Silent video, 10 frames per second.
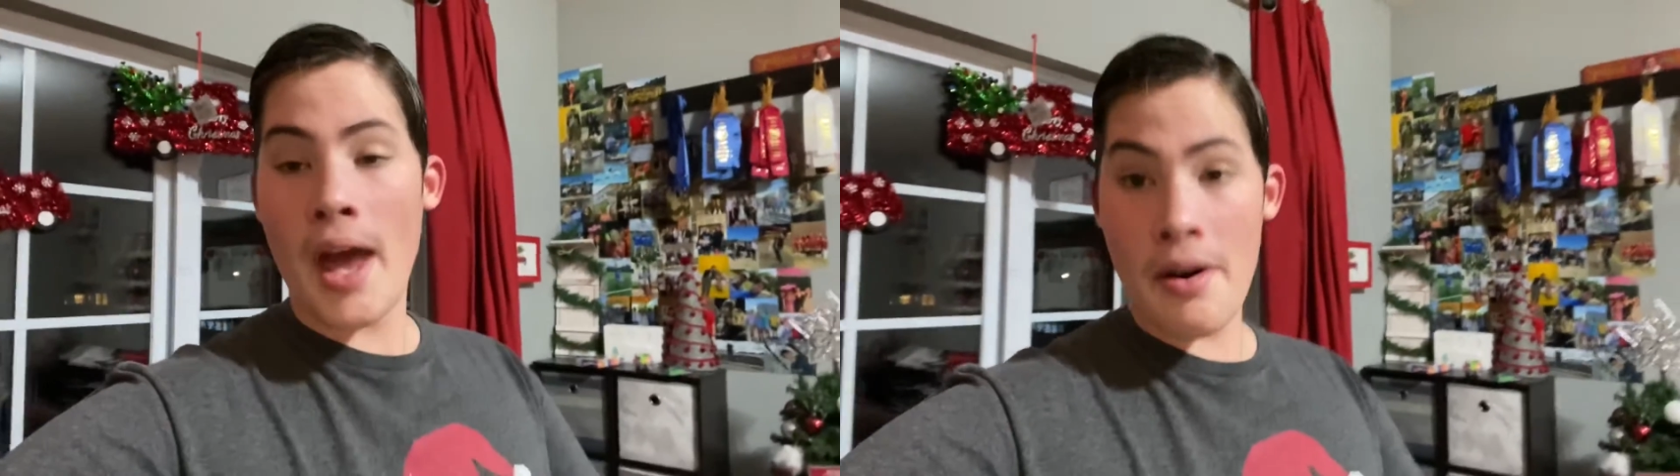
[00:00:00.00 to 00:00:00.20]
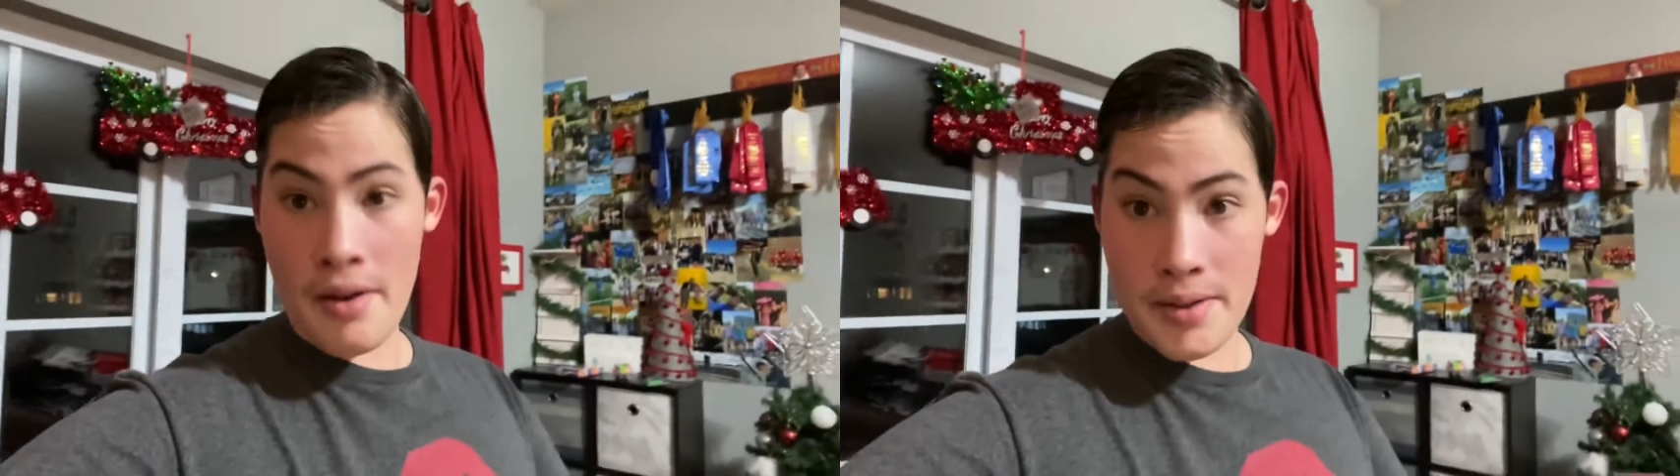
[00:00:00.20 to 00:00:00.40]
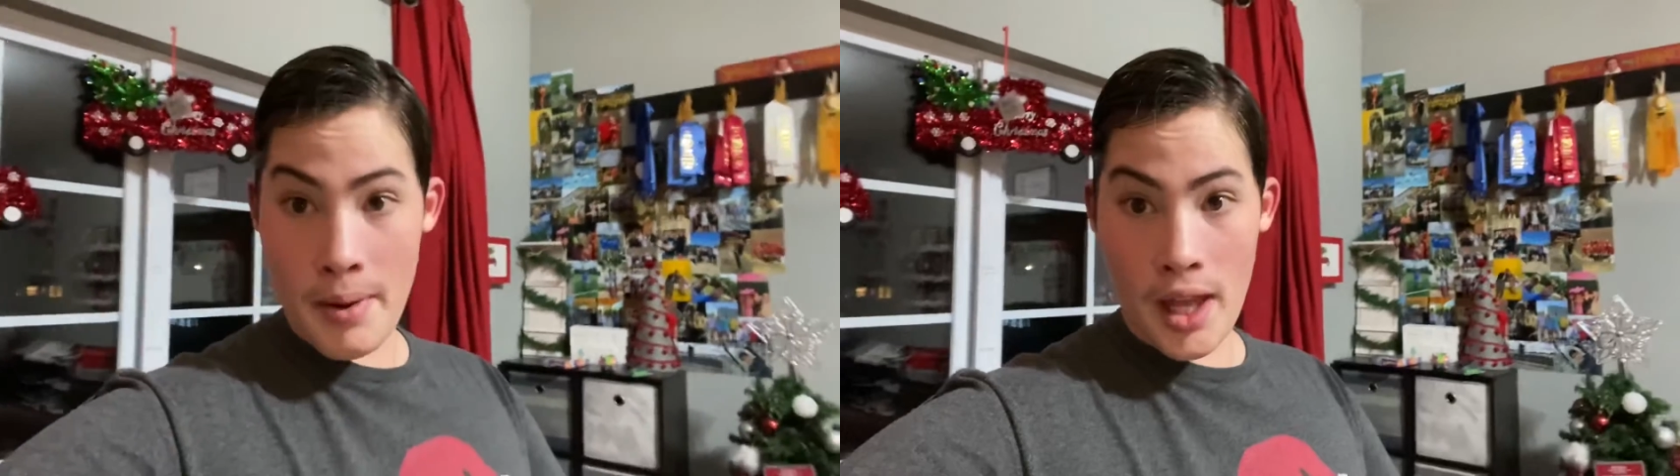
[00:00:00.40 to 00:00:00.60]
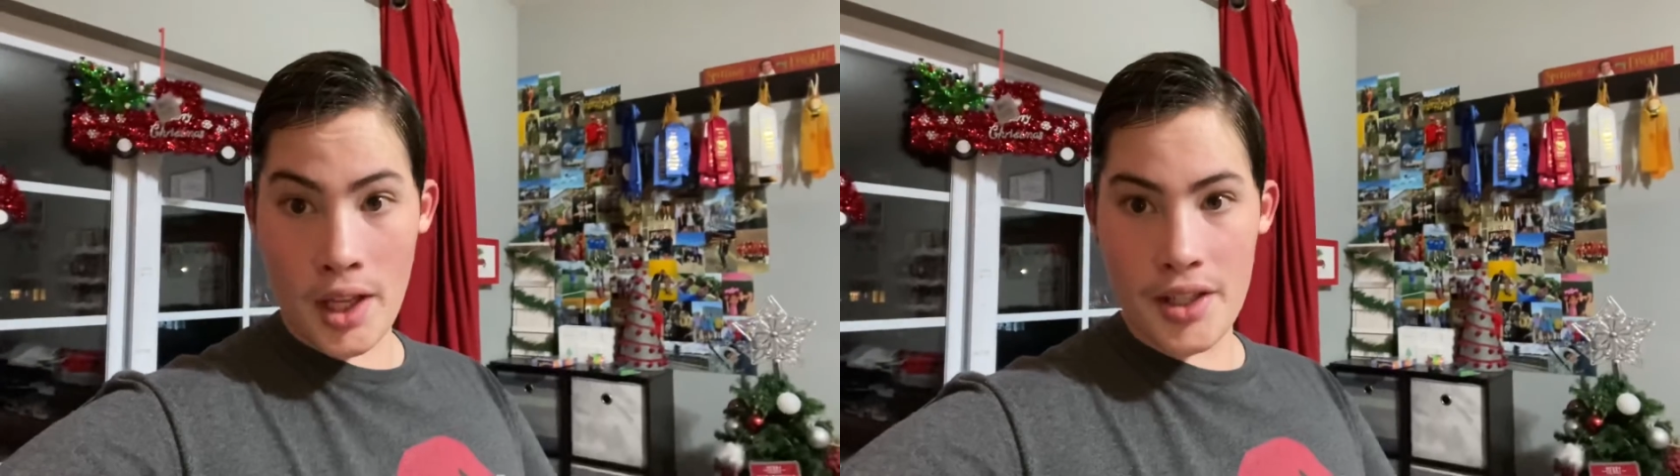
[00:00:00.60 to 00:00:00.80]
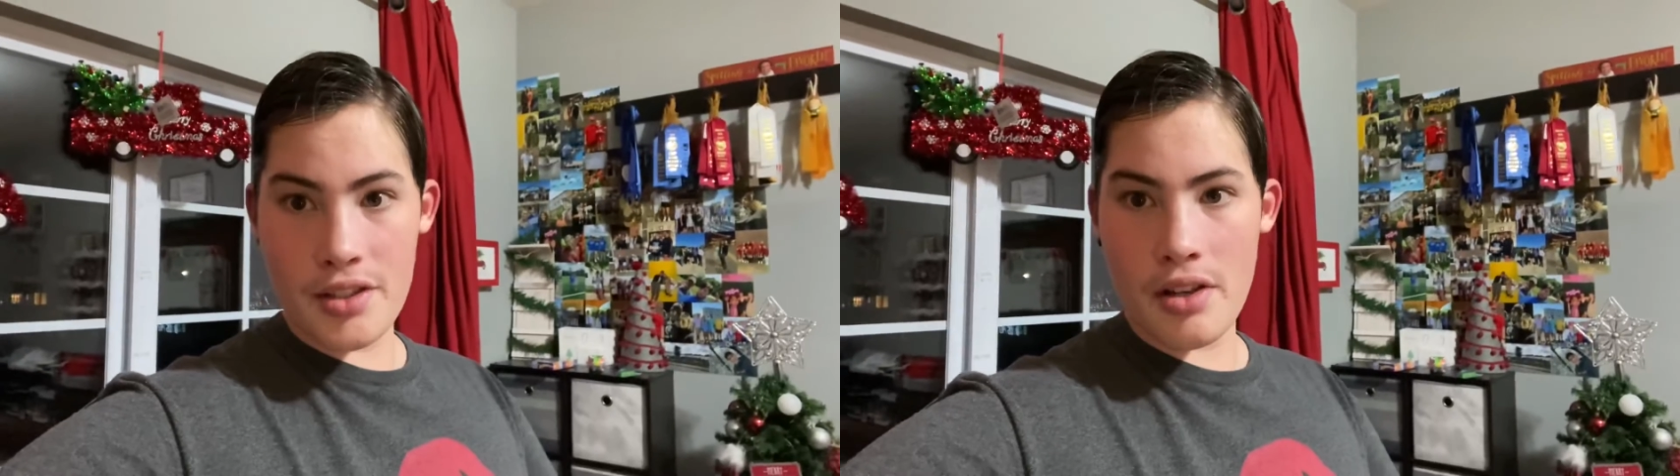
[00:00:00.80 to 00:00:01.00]
I don't have to pack a
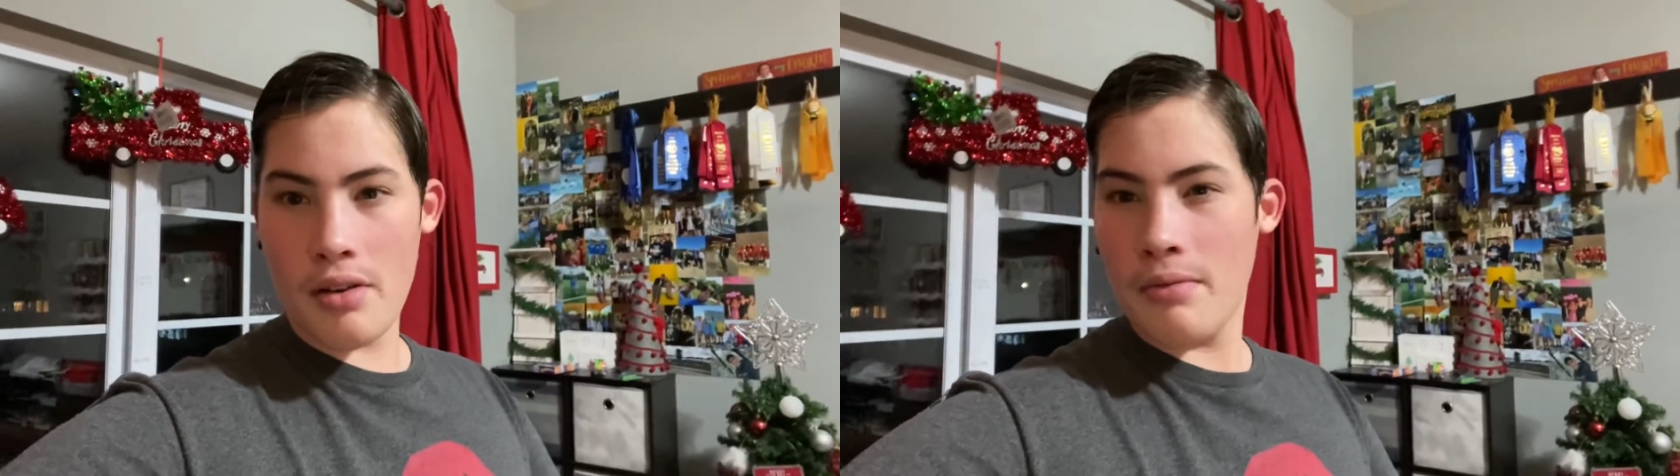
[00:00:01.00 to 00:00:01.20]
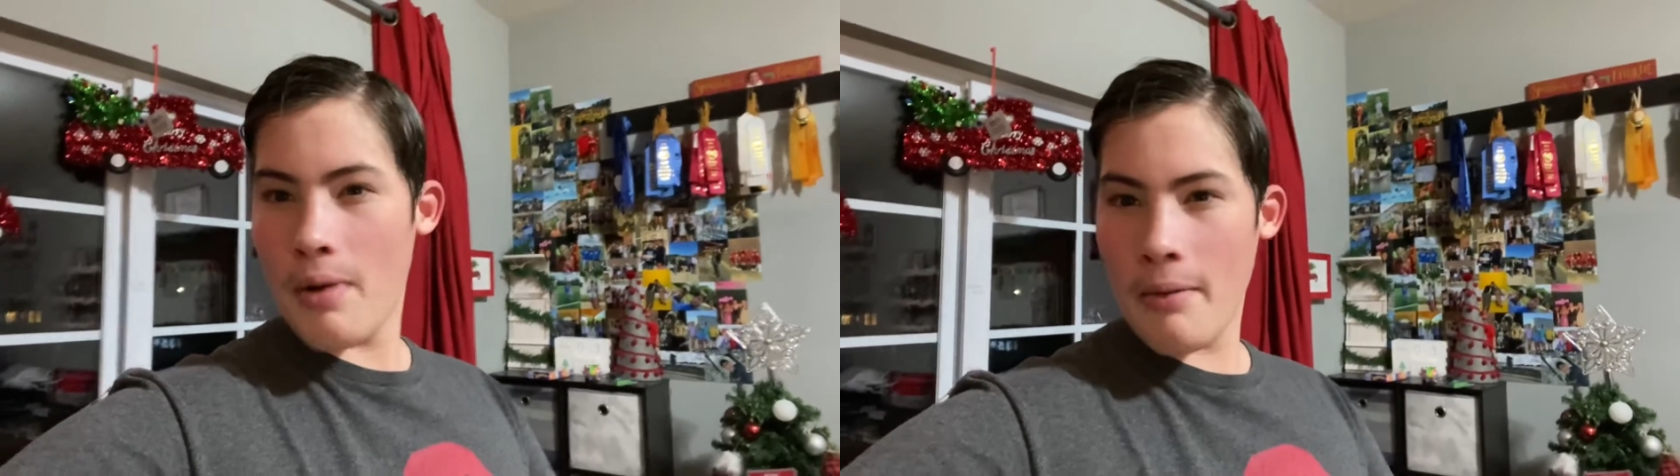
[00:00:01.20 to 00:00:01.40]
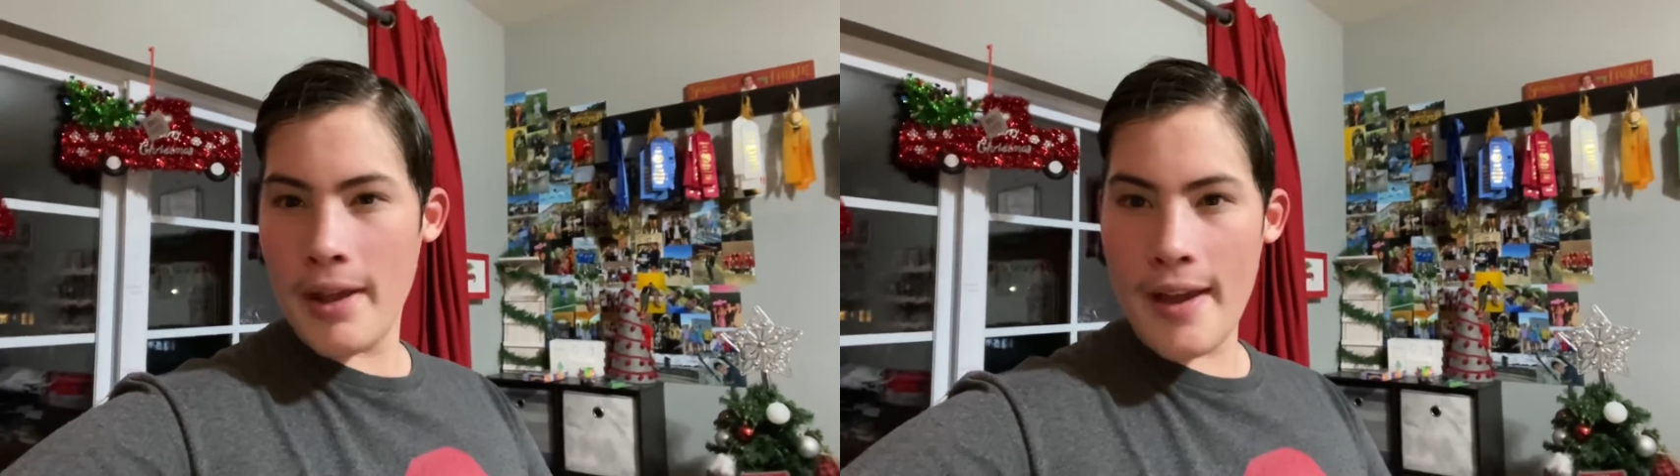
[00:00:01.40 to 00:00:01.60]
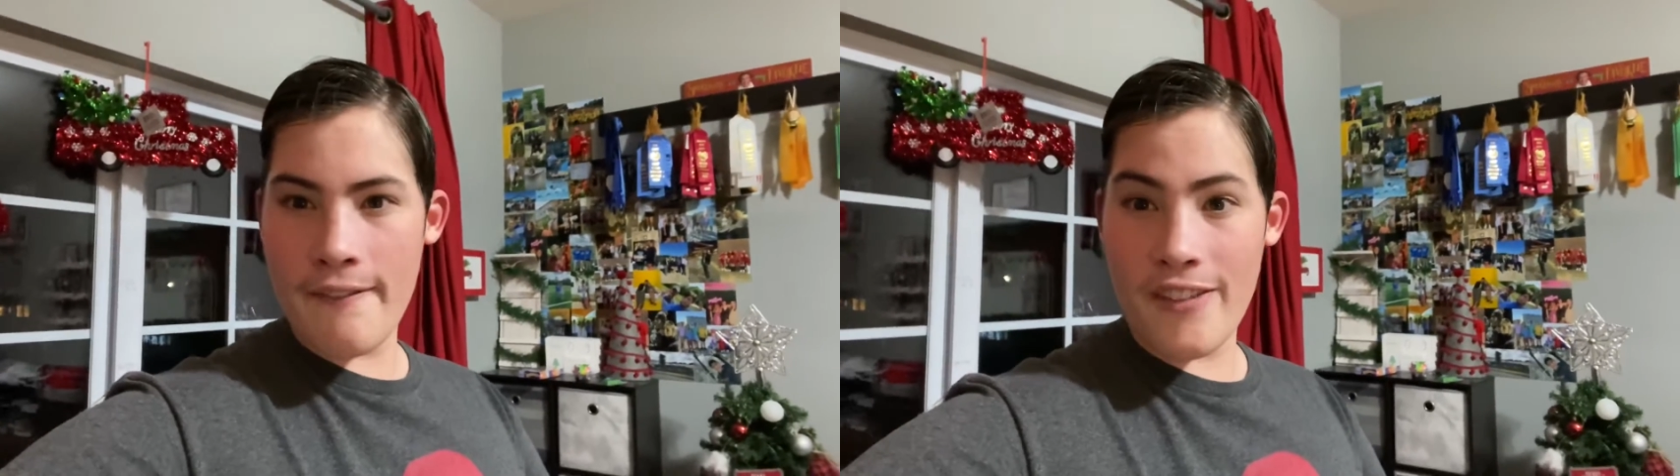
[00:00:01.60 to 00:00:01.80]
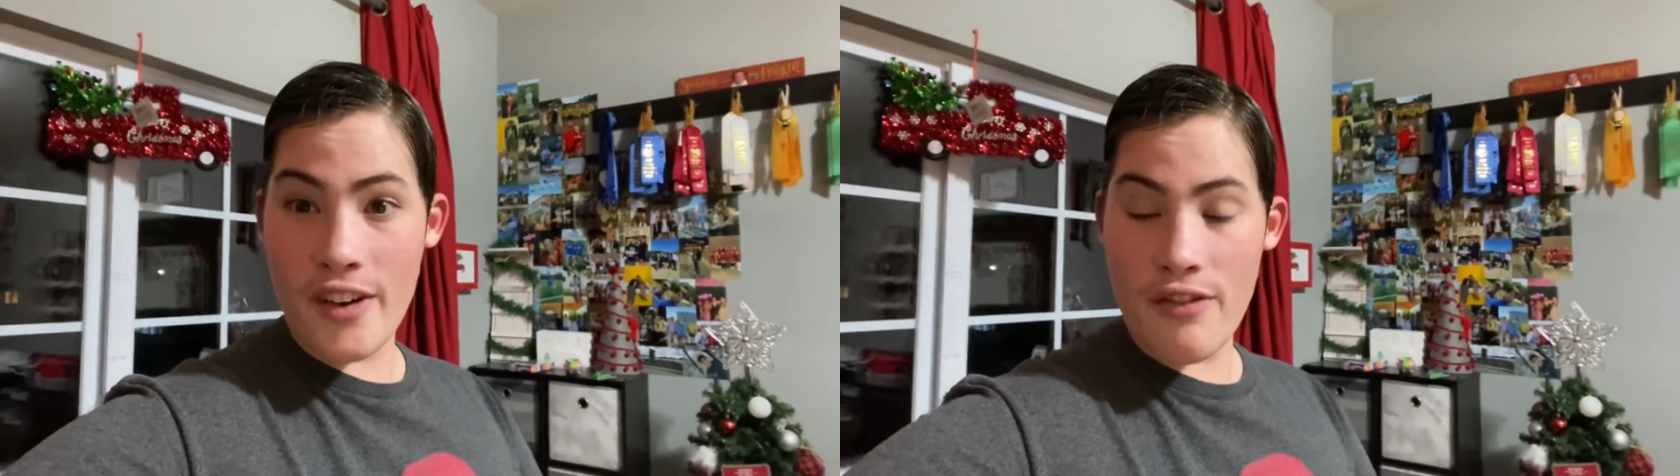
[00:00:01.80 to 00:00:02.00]
lunch. So probably
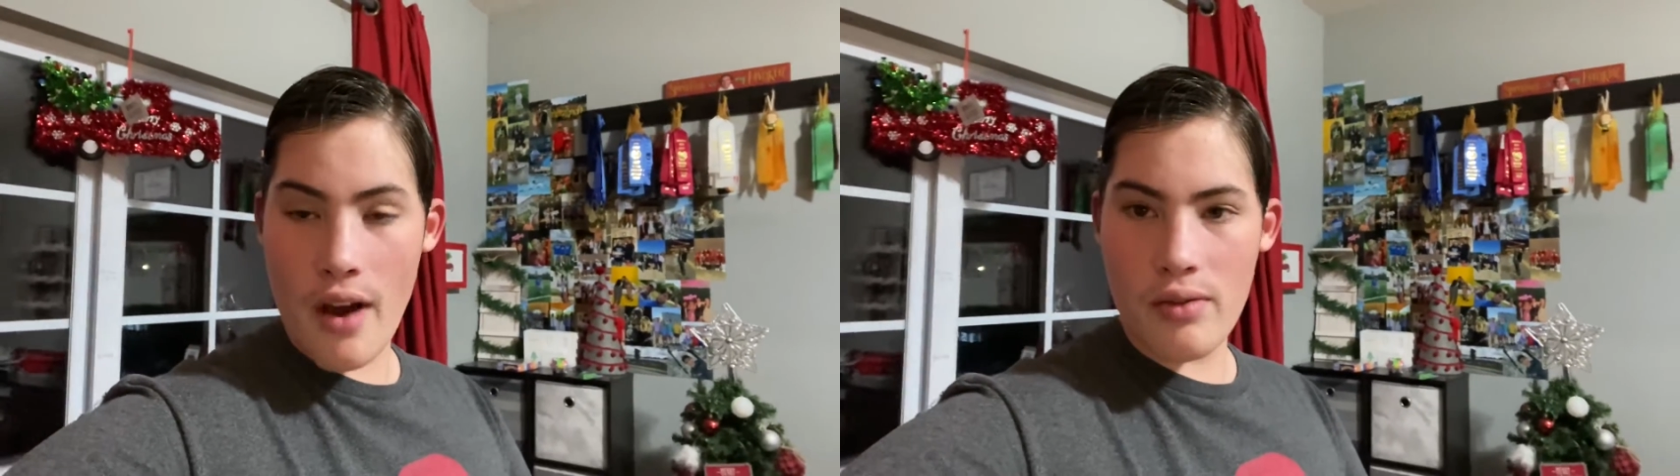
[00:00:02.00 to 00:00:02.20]
8:45